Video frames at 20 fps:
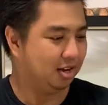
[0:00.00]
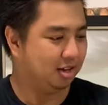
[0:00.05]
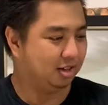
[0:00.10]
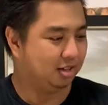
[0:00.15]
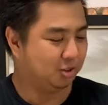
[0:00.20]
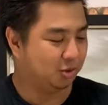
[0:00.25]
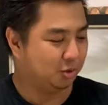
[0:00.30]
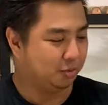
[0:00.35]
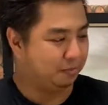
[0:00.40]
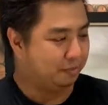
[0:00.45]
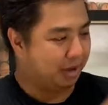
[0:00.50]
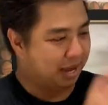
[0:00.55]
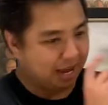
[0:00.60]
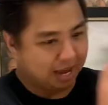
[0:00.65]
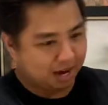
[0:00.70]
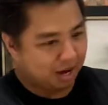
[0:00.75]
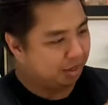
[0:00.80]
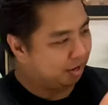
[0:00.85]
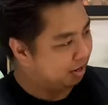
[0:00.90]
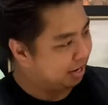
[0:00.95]
So may
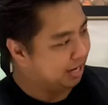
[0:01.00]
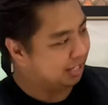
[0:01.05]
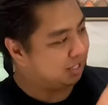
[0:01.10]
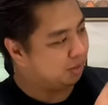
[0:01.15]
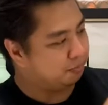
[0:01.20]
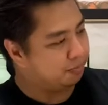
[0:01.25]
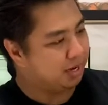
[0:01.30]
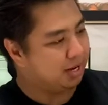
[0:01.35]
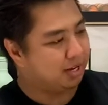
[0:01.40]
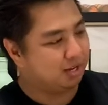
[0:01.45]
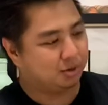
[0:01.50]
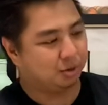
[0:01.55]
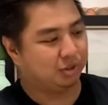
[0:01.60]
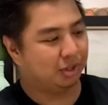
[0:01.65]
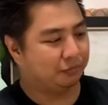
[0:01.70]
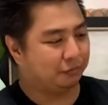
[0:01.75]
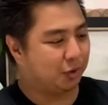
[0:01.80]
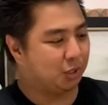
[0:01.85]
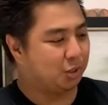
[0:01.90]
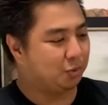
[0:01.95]
another recipe. So the
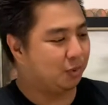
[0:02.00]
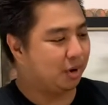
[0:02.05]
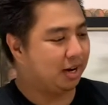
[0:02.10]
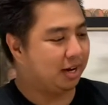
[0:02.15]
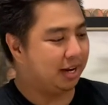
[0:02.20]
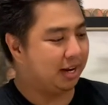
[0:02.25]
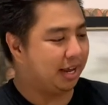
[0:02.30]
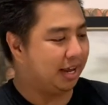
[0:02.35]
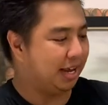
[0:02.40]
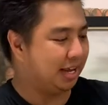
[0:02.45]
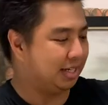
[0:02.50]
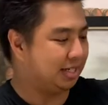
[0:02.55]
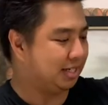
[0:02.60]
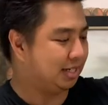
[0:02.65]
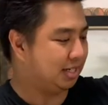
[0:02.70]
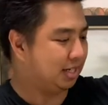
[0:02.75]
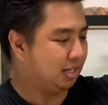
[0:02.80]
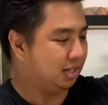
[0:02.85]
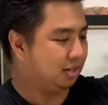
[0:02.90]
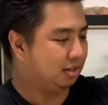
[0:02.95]
first one
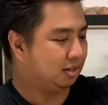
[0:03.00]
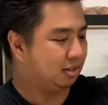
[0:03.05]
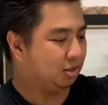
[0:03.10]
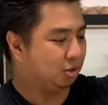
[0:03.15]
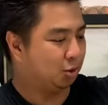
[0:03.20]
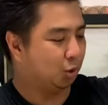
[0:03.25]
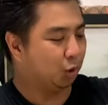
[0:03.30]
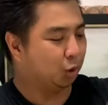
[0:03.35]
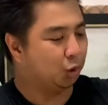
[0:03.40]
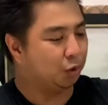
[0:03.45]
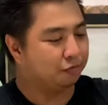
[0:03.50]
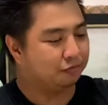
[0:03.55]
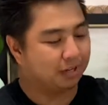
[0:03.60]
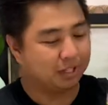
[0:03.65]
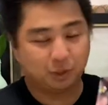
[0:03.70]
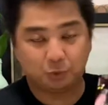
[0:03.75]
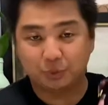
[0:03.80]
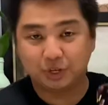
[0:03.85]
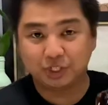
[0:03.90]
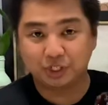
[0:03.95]
is sort of a
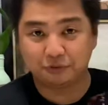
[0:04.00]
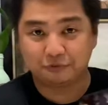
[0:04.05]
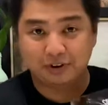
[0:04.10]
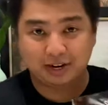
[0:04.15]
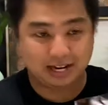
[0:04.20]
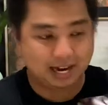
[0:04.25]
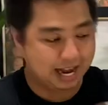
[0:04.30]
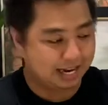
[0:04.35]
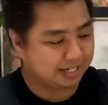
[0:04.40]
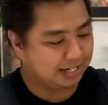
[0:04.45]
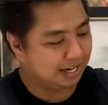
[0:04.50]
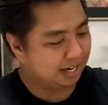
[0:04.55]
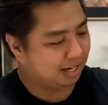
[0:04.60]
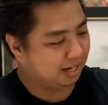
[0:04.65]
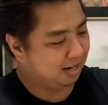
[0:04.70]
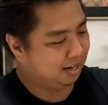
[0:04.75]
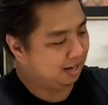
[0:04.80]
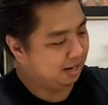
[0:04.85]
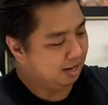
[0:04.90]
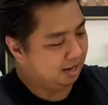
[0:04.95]
twist of a classic.
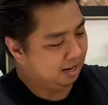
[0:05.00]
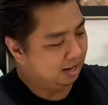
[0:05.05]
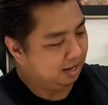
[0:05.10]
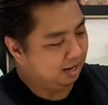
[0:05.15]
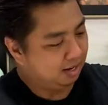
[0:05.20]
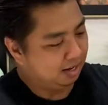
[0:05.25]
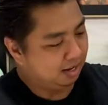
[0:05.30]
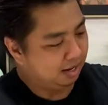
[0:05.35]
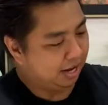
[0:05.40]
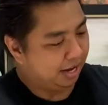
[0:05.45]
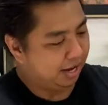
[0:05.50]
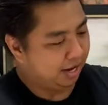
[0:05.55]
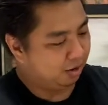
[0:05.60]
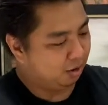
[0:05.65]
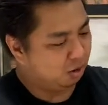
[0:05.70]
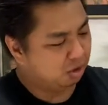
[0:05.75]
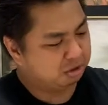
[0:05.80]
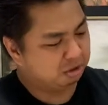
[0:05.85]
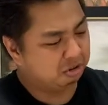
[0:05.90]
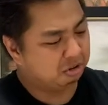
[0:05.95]
And
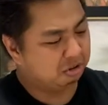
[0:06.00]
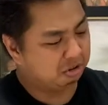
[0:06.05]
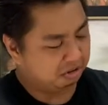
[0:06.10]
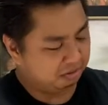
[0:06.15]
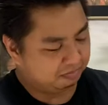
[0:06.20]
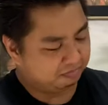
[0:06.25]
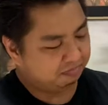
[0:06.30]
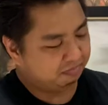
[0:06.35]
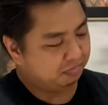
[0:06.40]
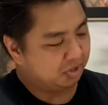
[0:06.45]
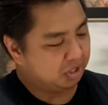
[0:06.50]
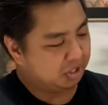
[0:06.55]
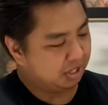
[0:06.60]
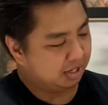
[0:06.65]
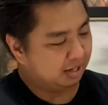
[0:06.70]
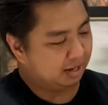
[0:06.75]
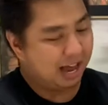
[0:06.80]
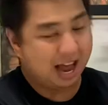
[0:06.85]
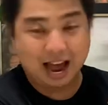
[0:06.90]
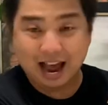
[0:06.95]
also, there's a
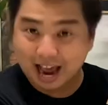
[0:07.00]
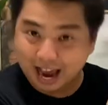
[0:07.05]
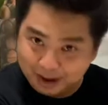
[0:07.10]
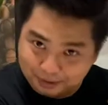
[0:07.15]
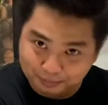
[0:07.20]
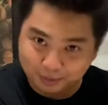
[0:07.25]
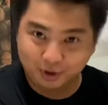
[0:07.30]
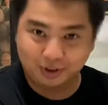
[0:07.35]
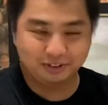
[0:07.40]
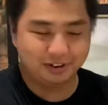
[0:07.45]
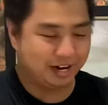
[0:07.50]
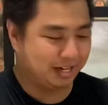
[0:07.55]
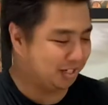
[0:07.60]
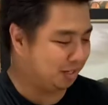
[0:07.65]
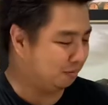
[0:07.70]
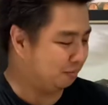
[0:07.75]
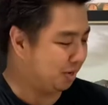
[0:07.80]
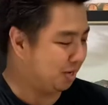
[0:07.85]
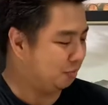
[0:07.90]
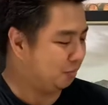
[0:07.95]
highball
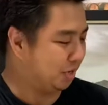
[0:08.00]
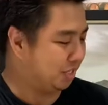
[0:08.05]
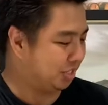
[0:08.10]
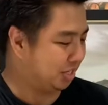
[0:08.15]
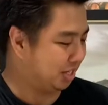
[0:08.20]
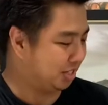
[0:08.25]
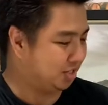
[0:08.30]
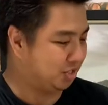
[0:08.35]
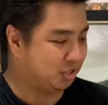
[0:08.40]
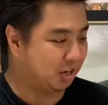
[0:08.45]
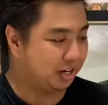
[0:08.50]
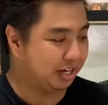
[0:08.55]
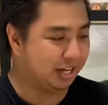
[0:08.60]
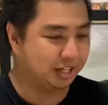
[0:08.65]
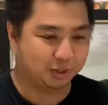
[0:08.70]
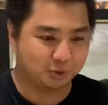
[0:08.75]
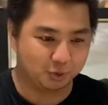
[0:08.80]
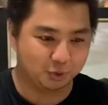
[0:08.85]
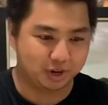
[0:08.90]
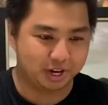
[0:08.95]
recipe, which is Johnny and
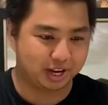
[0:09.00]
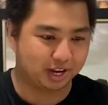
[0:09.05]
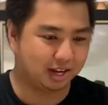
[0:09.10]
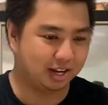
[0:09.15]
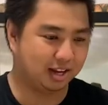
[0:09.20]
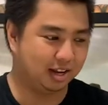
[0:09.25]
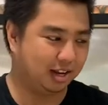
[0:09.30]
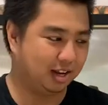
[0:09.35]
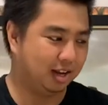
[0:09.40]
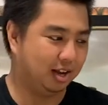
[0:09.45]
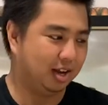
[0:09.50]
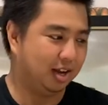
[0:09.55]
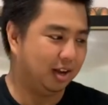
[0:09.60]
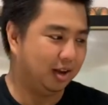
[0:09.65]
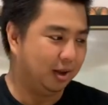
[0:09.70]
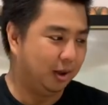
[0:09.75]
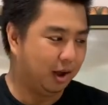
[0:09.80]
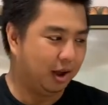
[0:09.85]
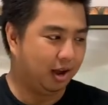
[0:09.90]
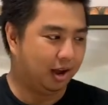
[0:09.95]
Tonic,
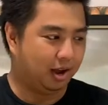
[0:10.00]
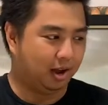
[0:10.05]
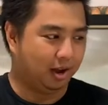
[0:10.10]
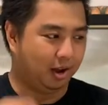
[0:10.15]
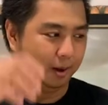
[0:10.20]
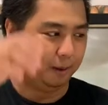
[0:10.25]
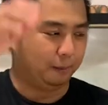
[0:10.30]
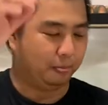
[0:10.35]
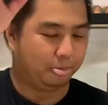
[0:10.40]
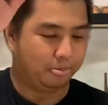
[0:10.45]
uh,